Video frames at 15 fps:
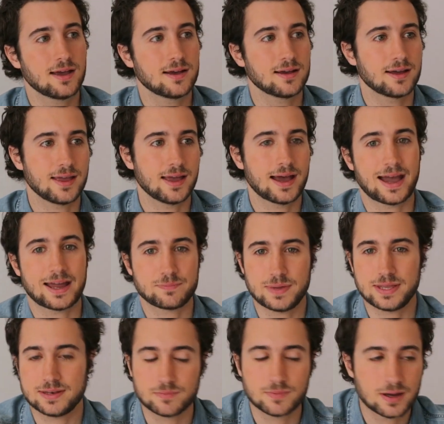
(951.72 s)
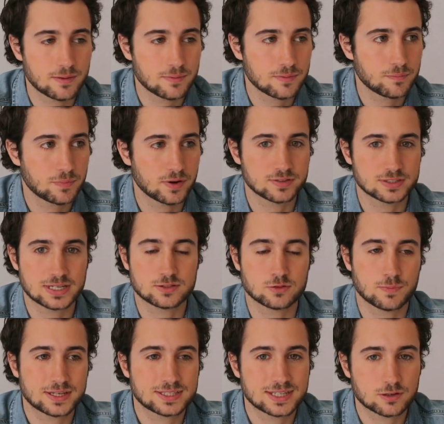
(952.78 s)
I had been previously to
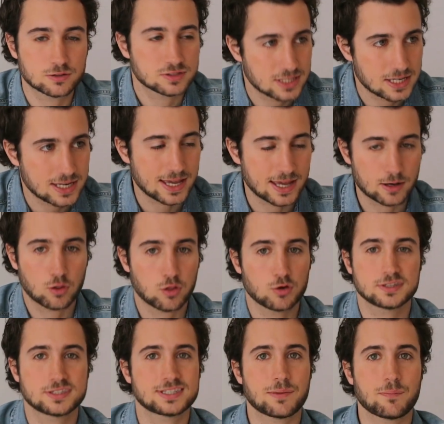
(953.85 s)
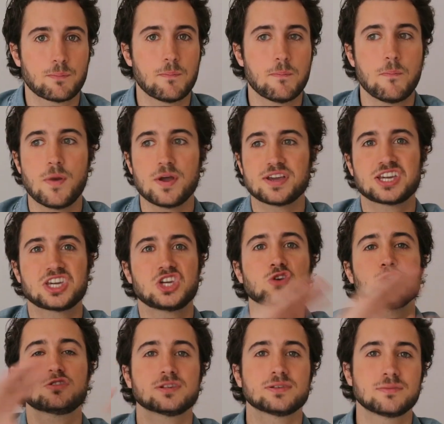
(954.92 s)
Mexico City, and although it's a
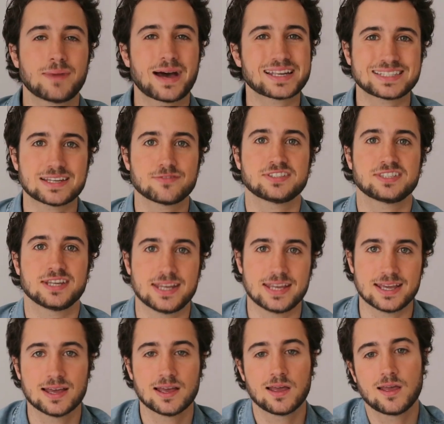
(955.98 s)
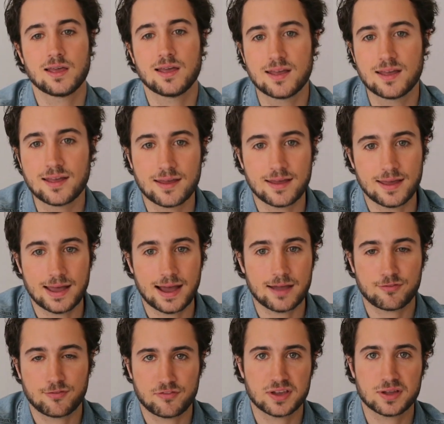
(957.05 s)
huge and massive city, I
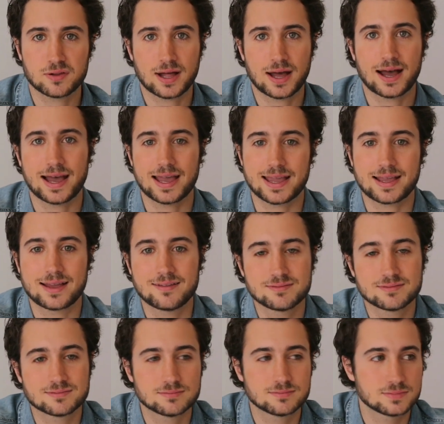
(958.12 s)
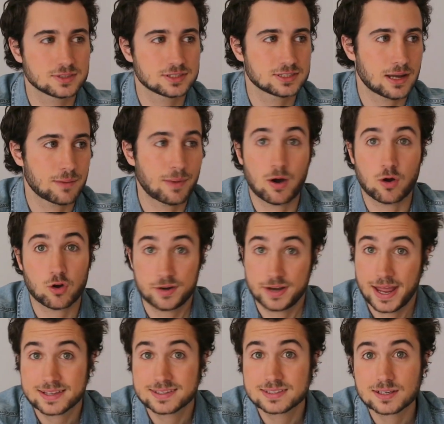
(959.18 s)
feel I somehow
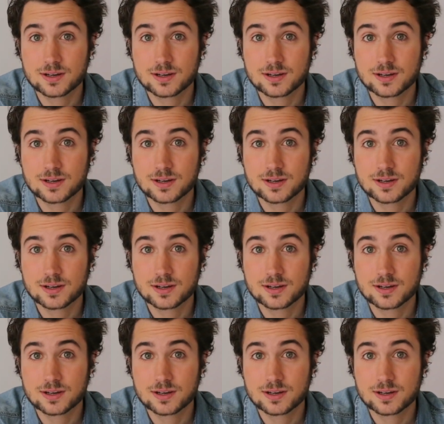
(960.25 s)
connect